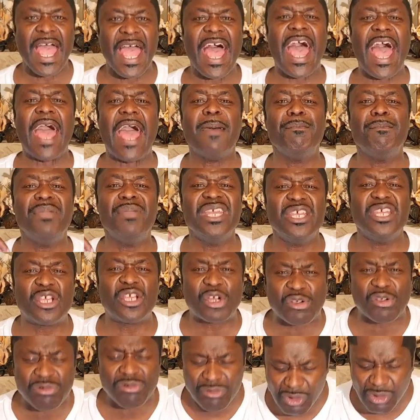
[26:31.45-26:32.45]
And be
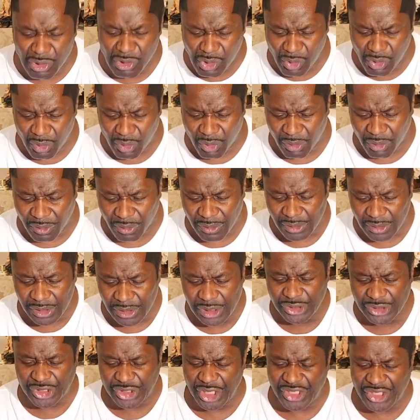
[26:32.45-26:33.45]
cruel
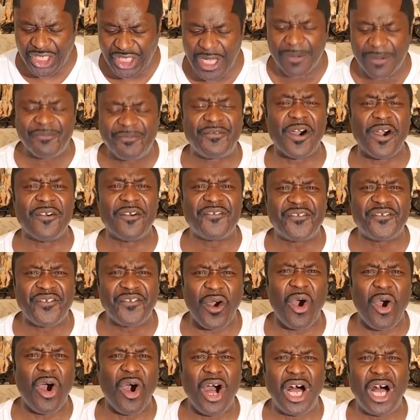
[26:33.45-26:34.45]
to them for
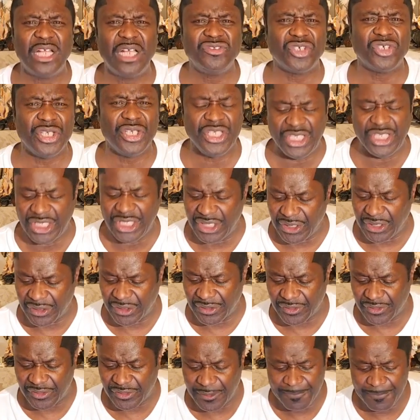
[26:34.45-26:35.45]
400
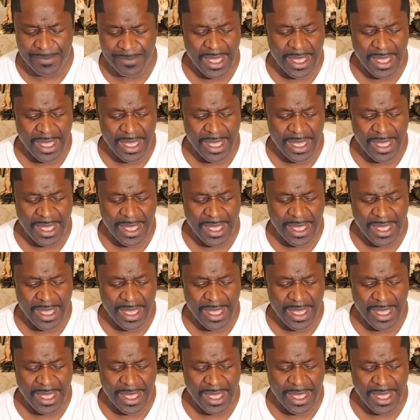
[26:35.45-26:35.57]
years.